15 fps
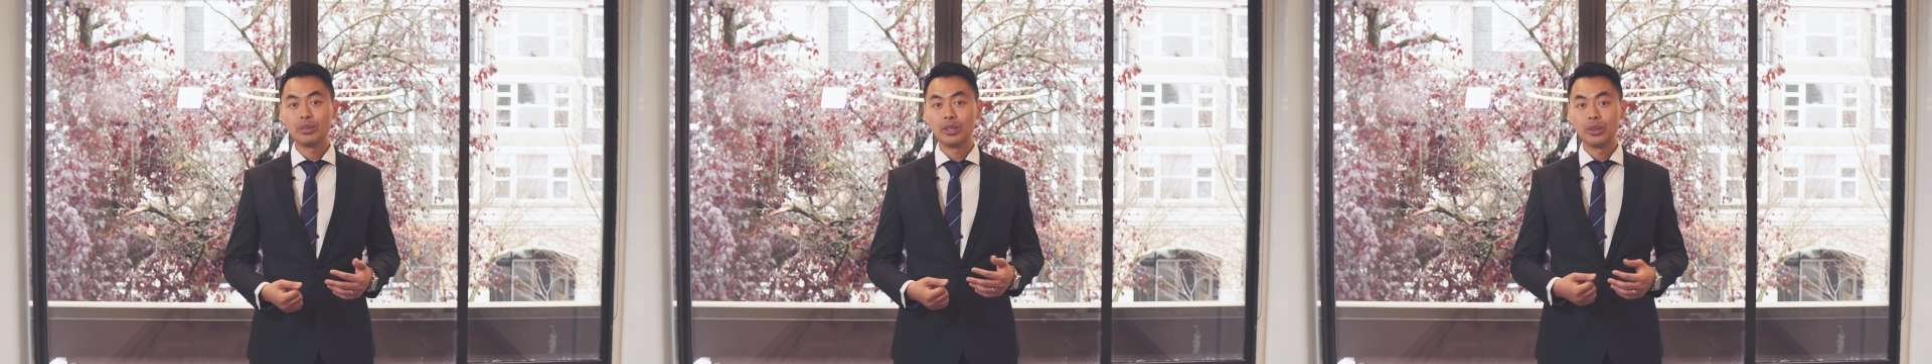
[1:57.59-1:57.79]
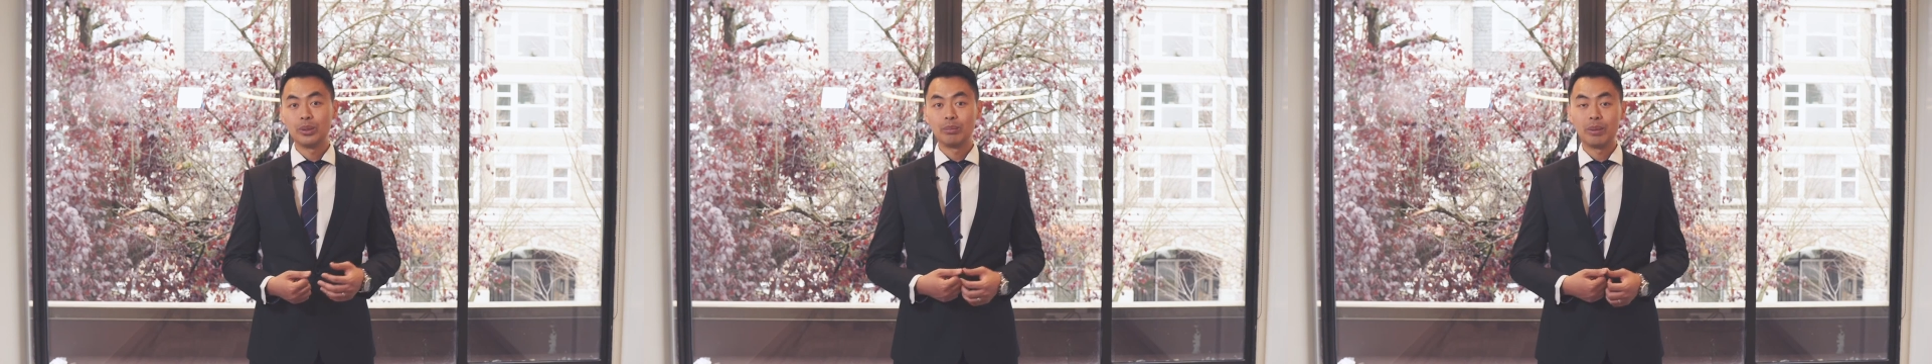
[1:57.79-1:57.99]

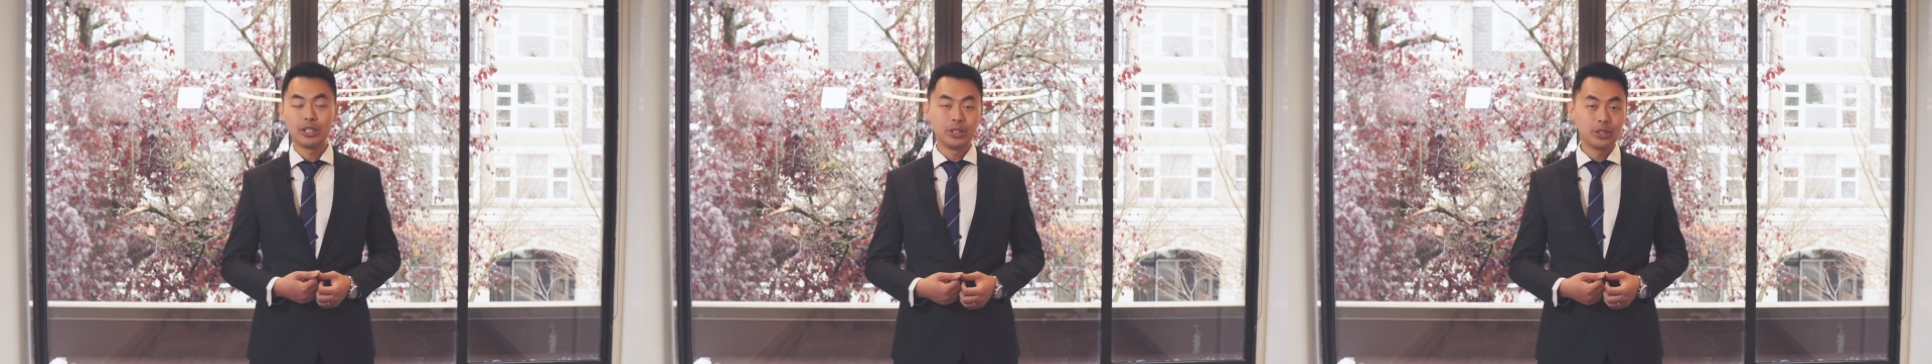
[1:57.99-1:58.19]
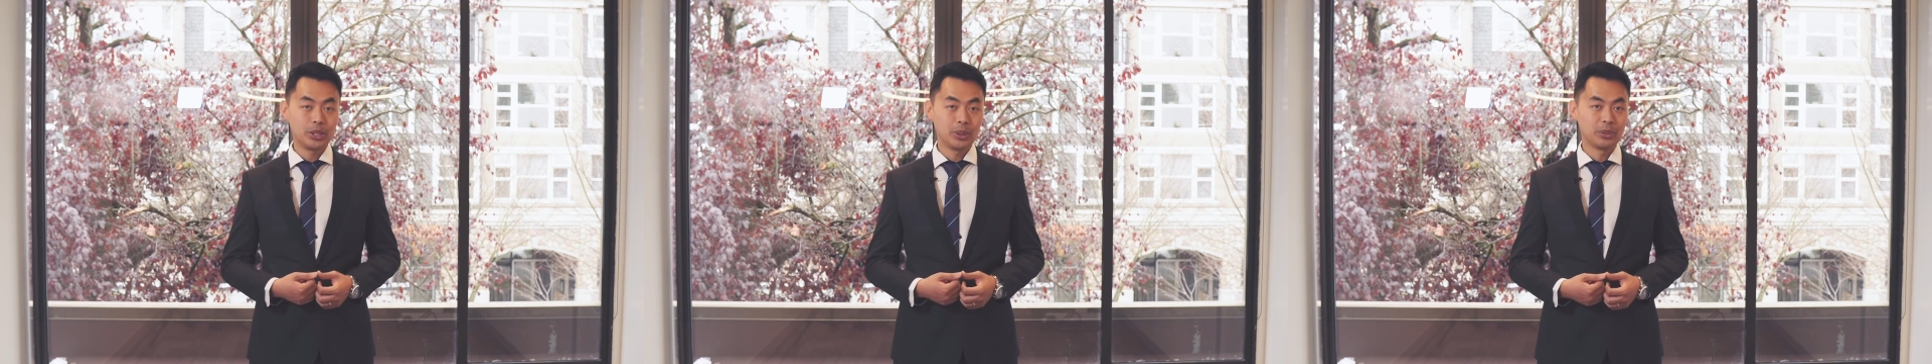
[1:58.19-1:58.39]
to my
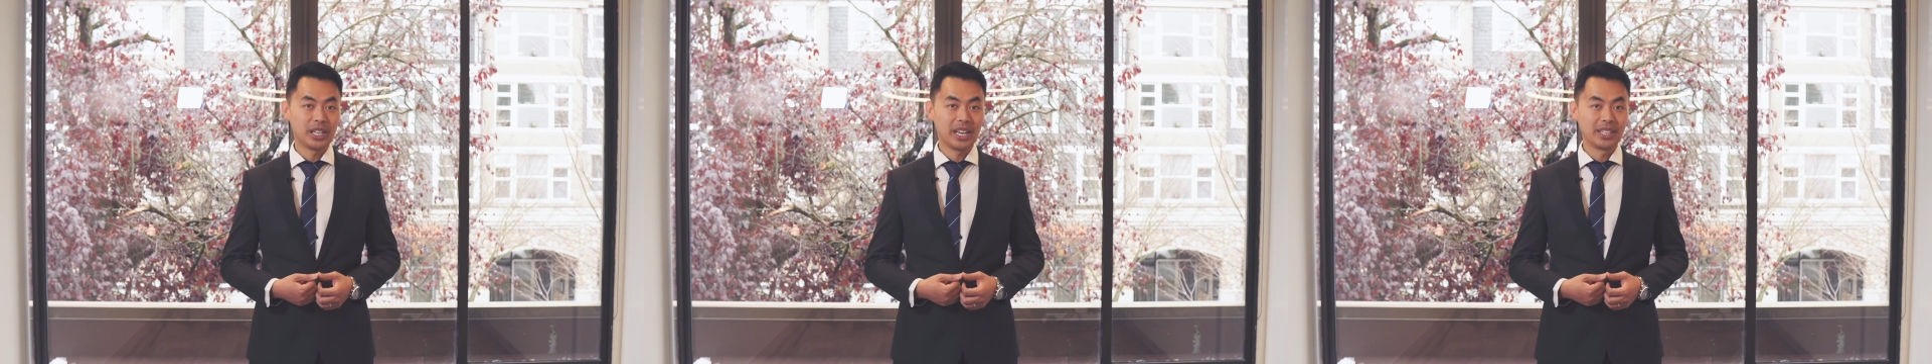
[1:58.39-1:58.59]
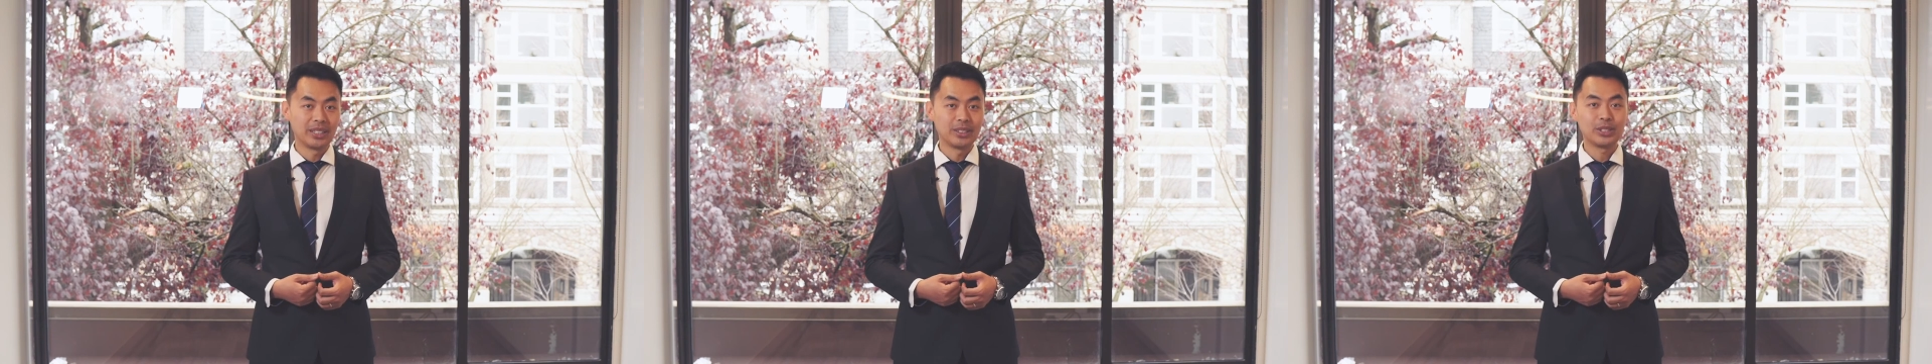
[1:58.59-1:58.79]
YouTube
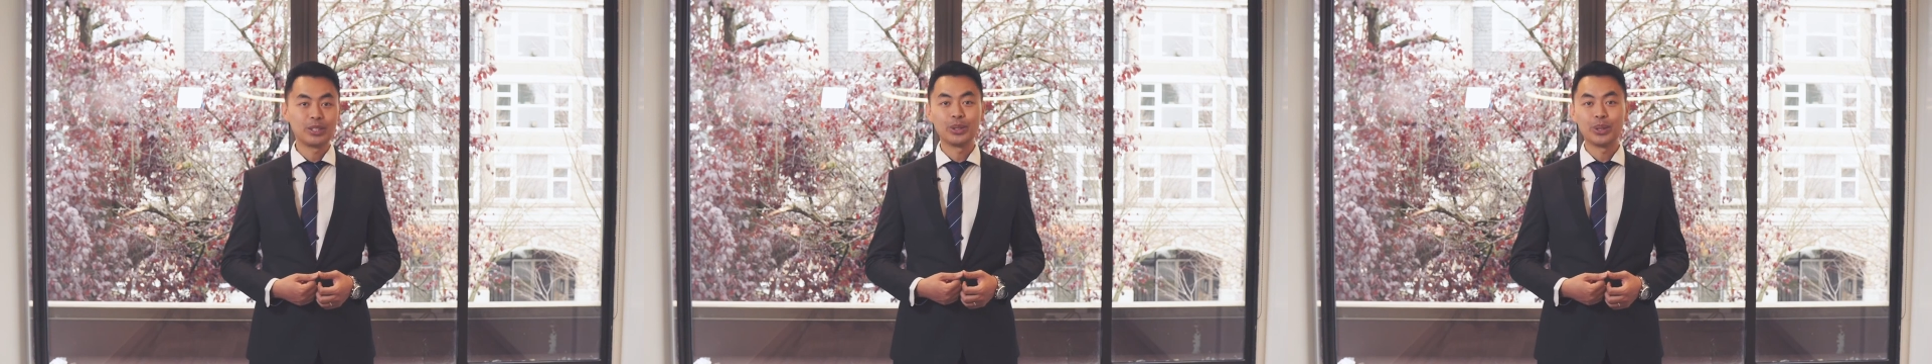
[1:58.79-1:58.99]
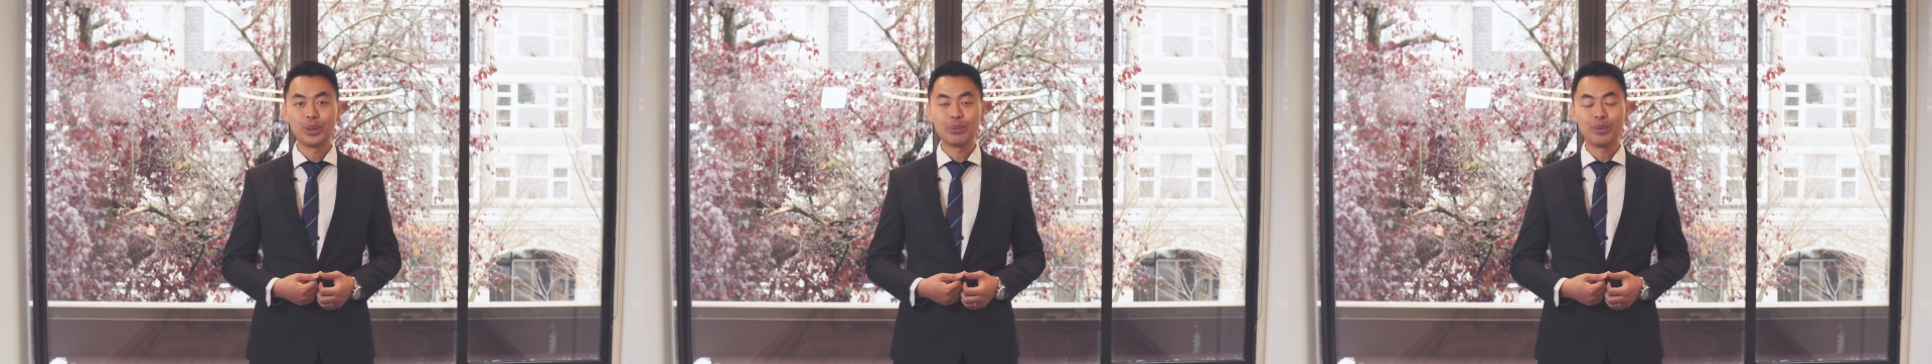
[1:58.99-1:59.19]
channel
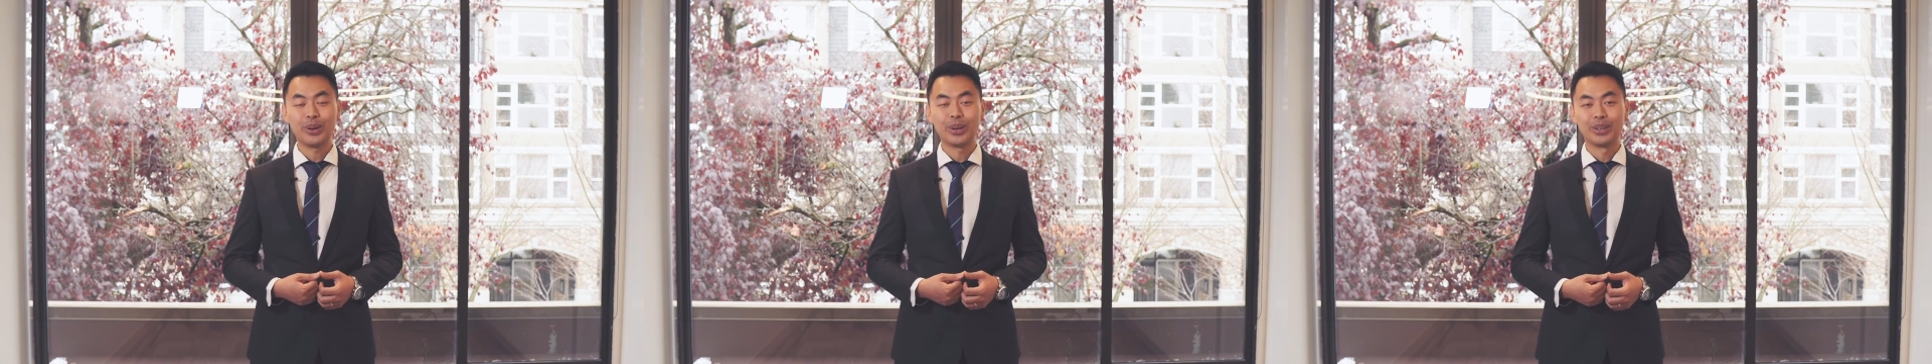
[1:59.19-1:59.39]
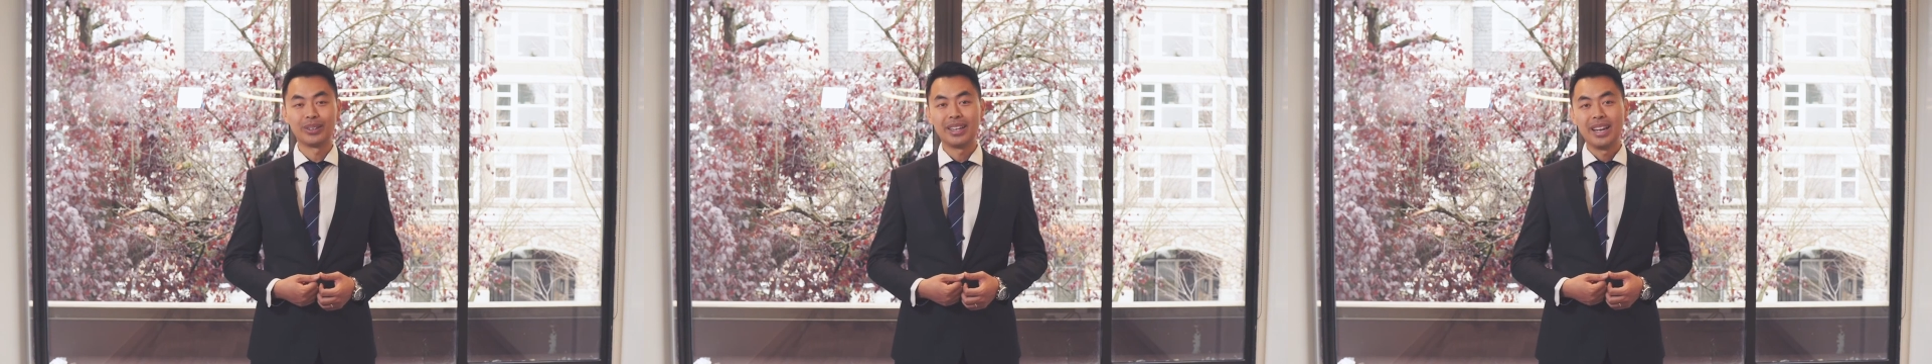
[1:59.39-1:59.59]
to learn more.